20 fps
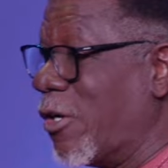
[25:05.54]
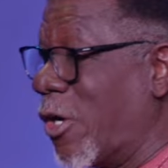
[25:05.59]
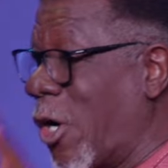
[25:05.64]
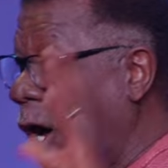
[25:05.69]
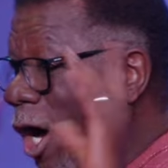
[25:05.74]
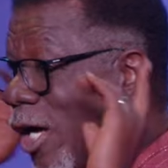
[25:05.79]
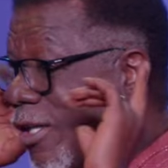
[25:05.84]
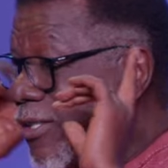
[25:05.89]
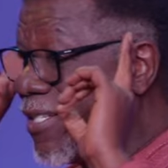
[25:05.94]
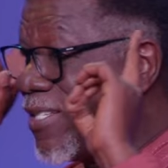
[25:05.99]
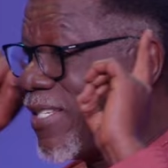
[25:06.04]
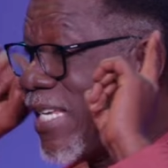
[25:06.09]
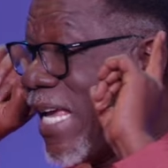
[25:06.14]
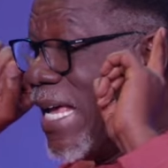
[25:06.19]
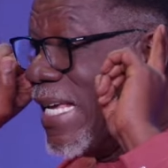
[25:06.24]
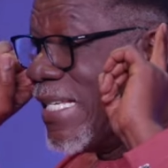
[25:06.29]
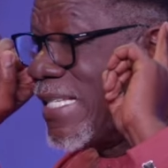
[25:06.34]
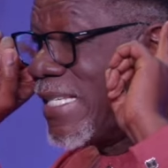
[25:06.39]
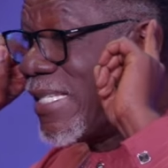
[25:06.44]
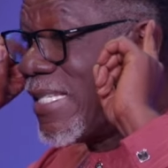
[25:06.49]
God
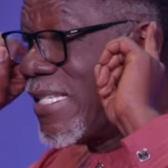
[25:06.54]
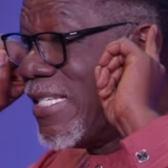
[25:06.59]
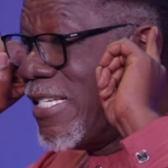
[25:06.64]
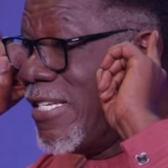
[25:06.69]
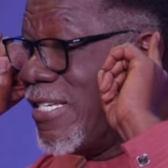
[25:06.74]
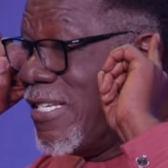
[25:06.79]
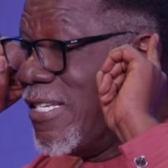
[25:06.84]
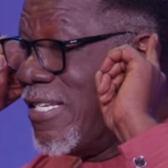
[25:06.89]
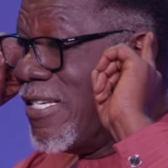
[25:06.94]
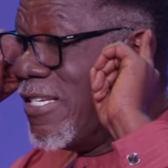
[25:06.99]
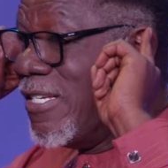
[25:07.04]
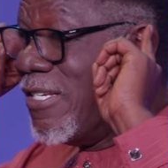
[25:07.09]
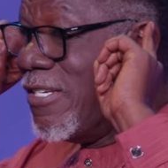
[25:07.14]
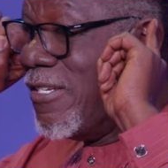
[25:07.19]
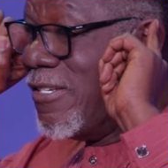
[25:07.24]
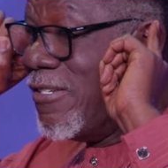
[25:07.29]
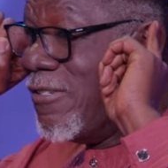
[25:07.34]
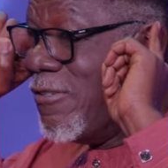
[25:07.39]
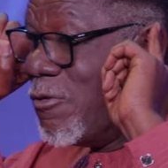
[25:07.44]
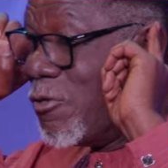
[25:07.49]
says,
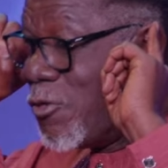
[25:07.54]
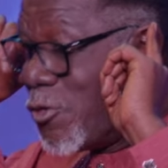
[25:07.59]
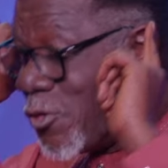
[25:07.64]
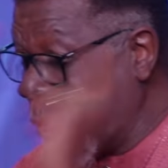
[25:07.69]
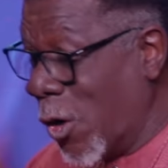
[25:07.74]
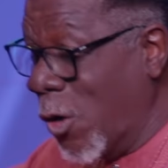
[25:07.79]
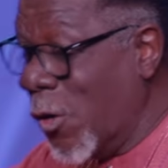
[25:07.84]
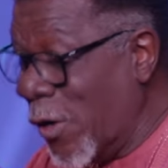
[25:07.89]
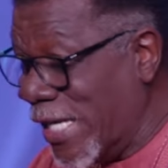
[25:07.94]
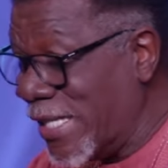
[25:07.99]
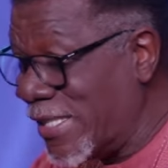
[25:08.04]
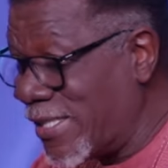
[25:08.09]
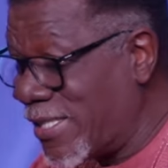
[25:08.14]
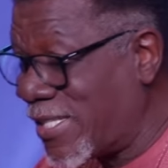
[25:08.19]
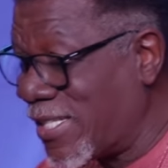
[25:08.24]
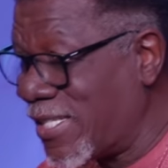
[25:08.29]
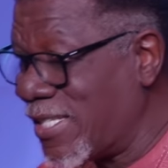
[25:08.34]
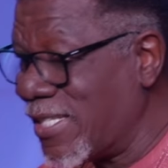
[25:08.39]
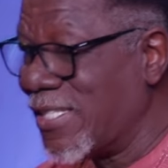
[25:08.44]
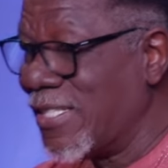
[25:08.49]
do
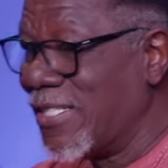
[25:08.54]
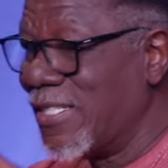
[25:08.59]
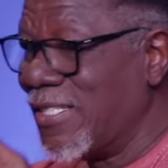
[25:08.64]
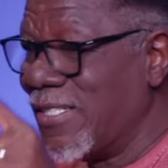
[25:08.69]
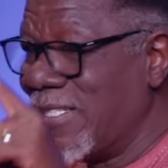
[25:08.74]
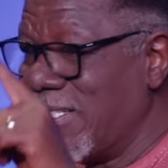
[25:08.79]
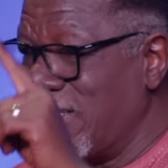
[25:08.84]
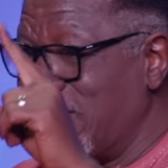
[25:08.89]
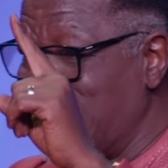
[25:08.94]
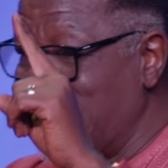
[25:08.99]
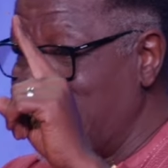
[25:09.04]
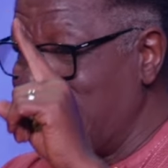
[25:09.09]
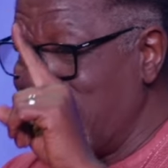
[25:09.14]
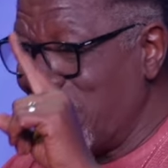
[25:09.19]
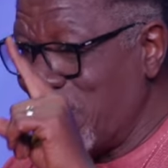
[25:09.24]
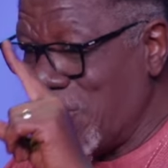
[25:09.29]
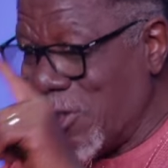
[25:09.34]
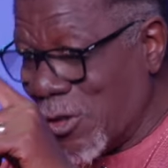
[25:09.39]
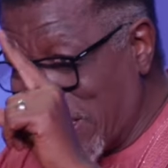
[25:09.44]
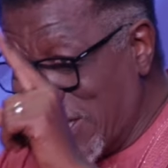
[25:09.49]
it,
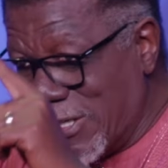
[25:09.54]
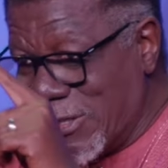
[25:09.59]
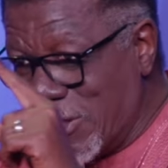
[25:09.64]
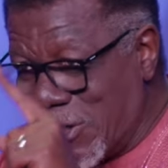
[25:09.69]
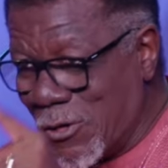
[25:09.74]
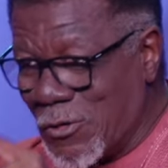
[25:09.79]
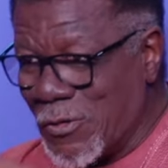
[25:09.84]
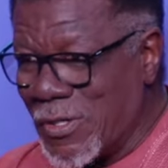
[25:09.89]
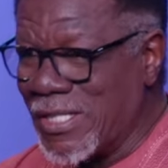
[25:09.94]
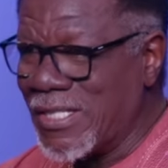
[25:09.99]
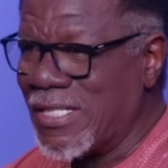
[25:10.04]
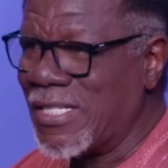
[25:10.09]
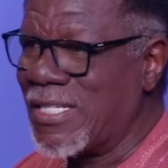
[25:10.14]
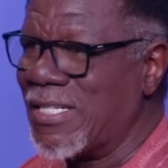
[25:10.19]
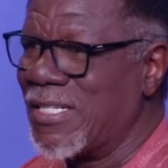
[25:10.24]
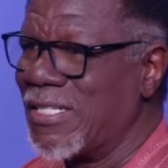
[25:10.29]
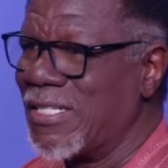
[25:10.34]
you can do it.